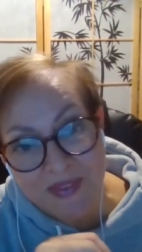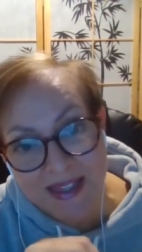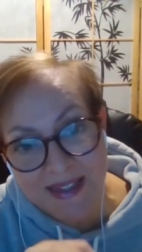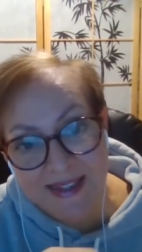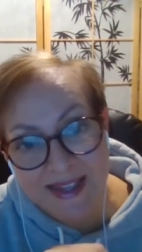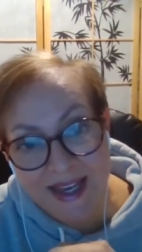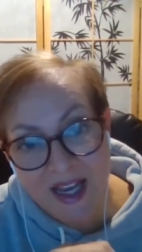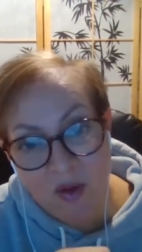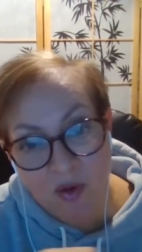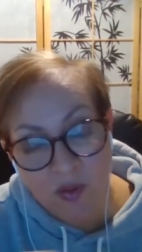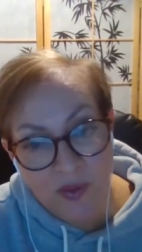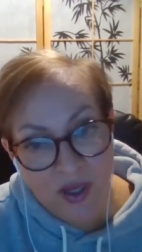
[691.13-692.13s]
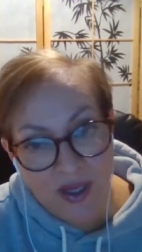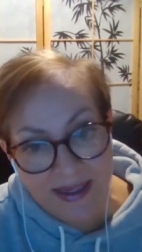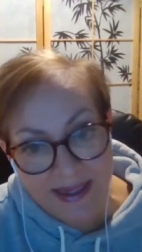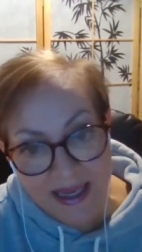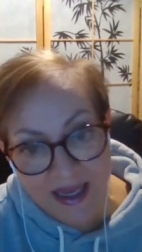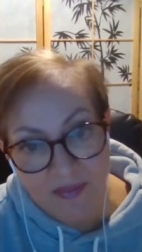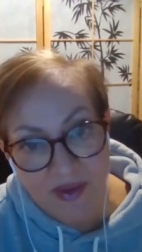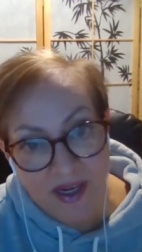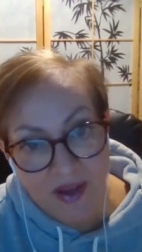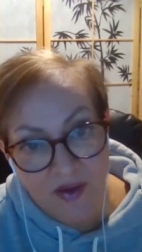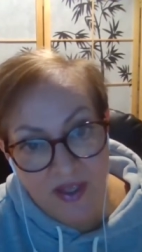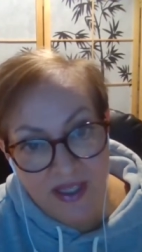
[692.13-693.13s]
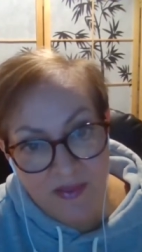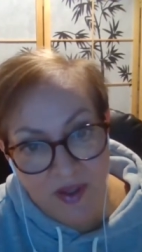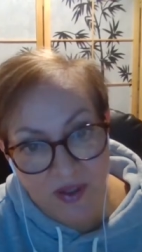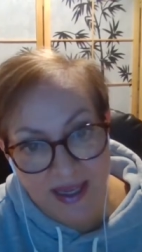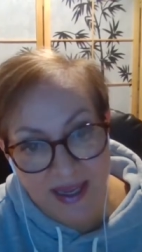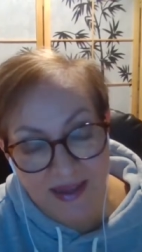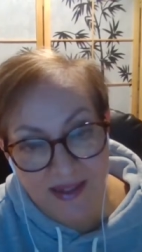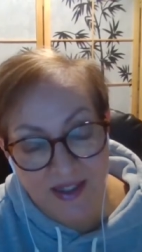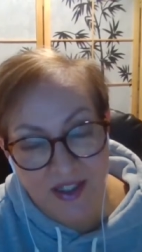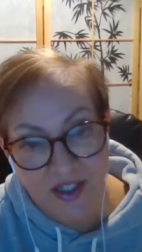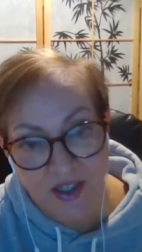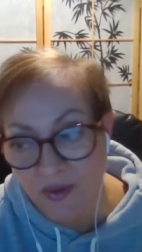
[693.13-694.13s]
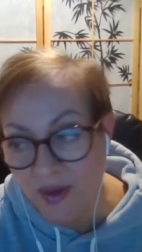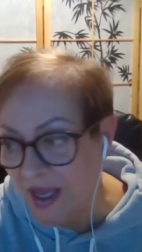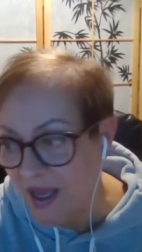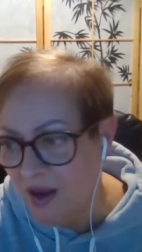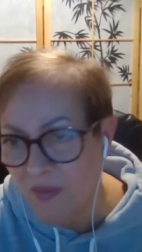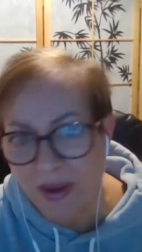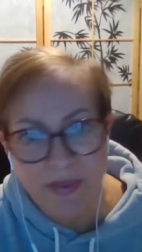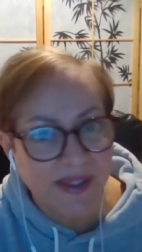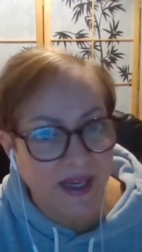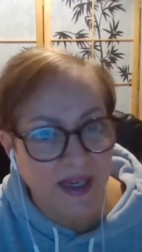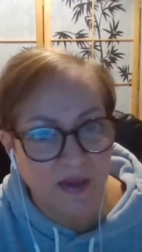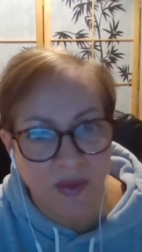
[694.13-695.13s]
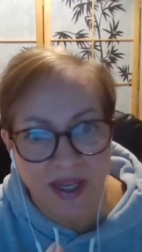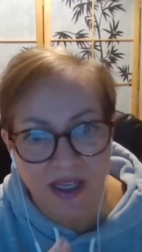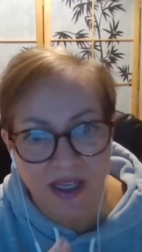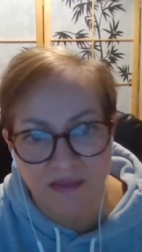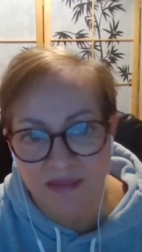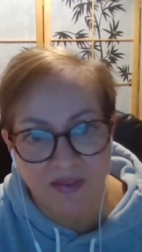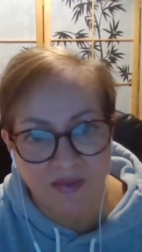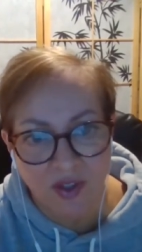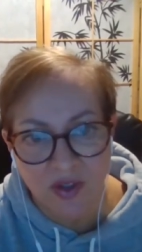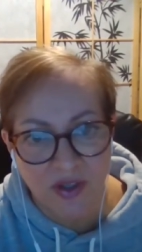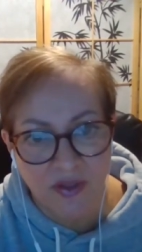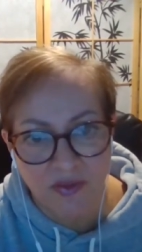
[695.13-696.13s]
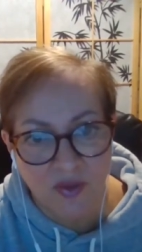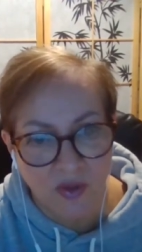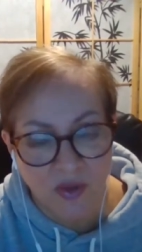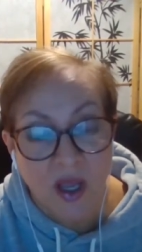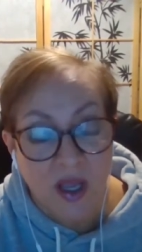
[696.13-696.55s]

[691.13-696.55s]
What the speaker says: As I say, I will put a link below this podcast to a website where you can have a look at good